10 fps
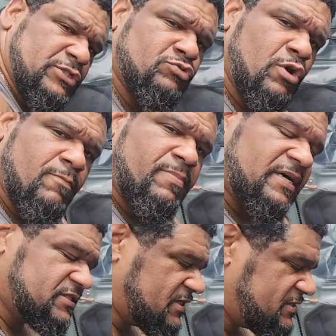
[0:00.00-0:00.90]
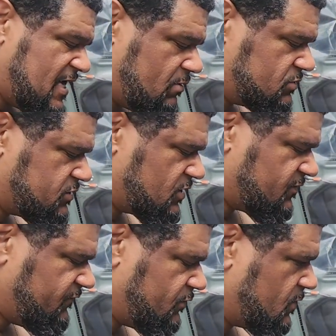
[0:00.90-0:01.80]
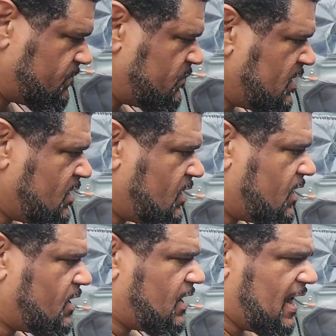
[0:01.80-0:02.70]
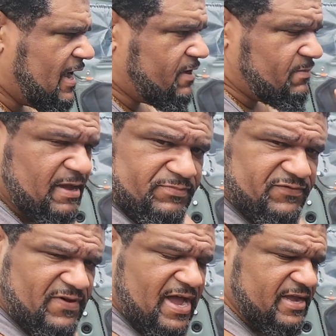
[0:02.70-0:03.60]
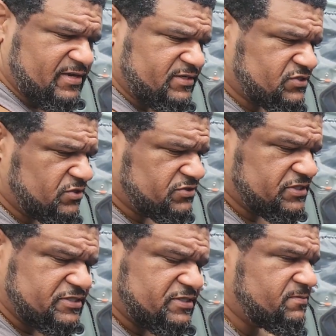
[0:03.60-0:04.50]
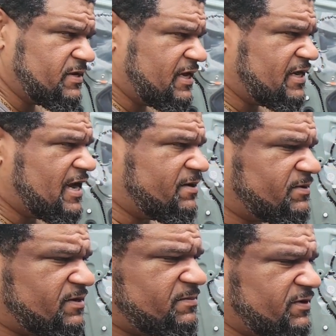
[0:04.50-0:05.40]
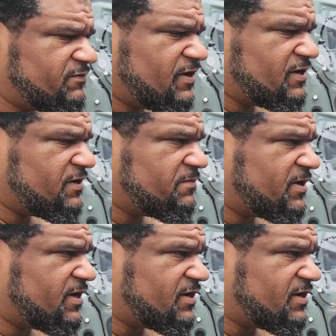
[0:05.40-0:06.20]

robust as I was looking for. I am amplifying this whole system, and I'm going to be running about